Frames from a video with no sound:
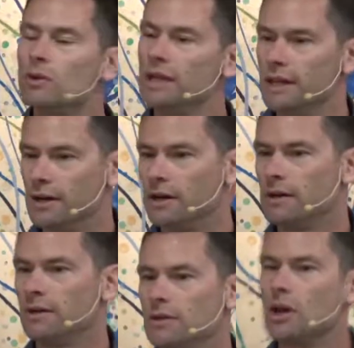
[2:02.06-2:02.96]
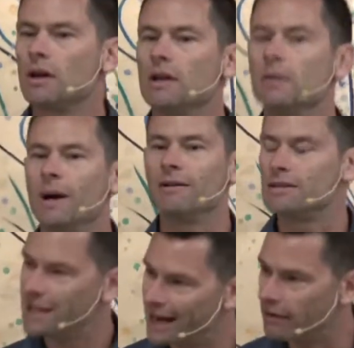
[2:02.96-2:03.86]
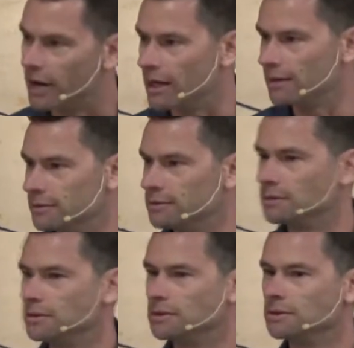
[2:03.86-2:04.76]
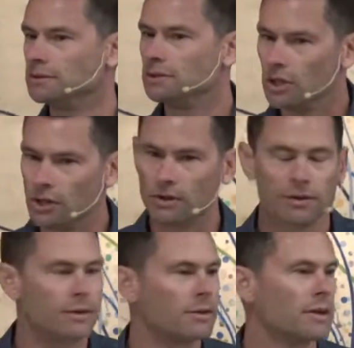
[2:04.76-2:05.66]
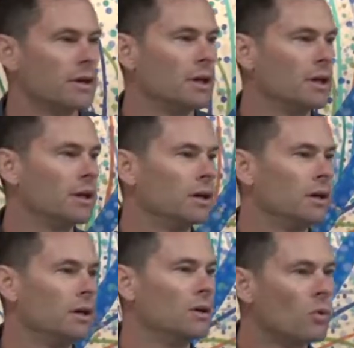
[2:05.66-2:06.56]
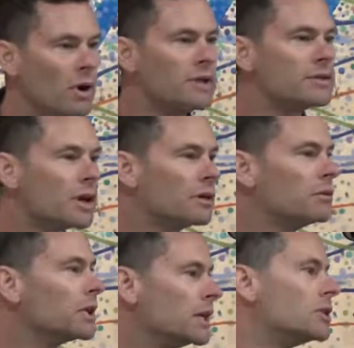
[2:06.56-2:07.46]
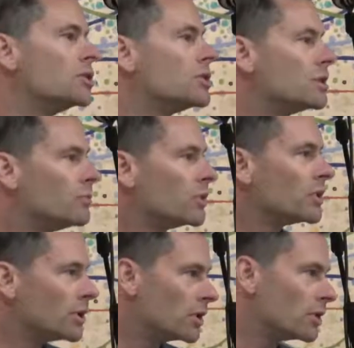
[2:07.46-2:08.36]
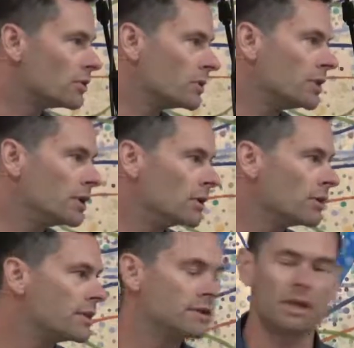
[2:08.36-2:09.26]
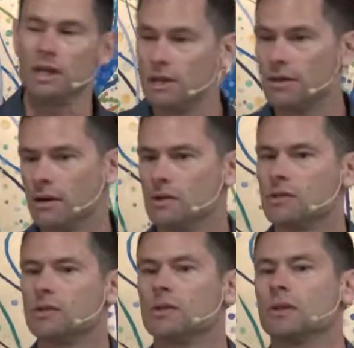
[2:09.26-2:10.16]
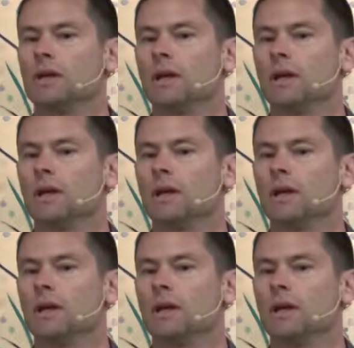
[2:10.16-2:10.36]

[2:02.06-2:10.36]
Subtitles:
year talking about Terra, Earth. What is our relationship with Earth, with the Earth's ethos?